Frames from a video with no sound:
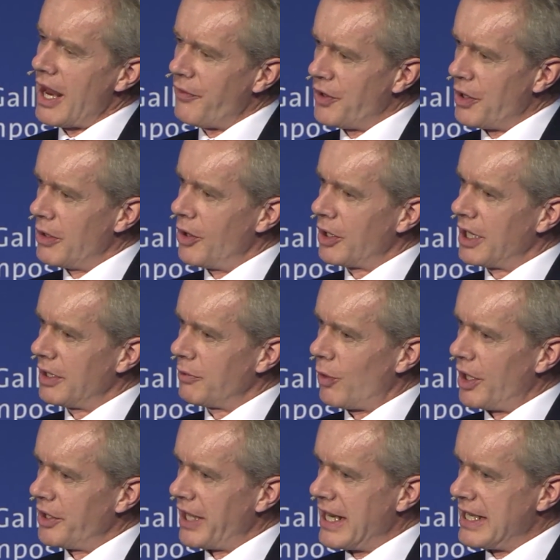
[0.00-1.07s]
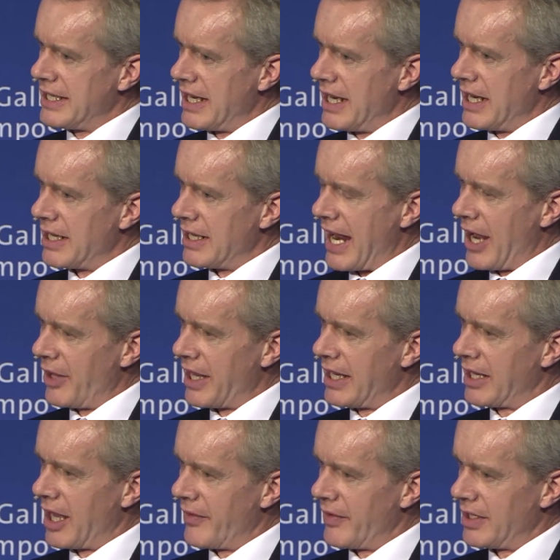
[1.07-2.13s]
If you look at what they did and how they
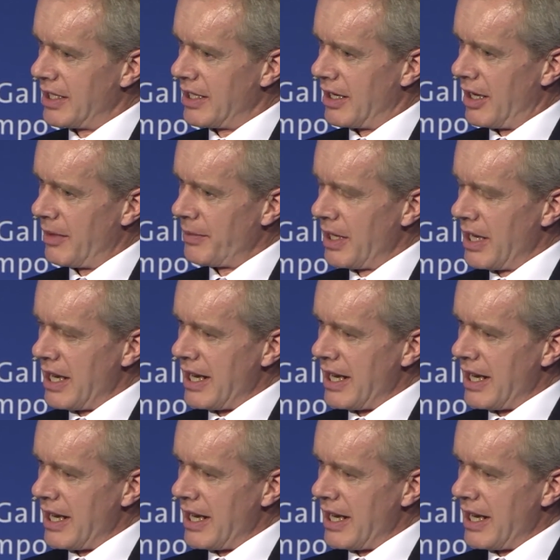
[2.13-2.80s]
covered it up,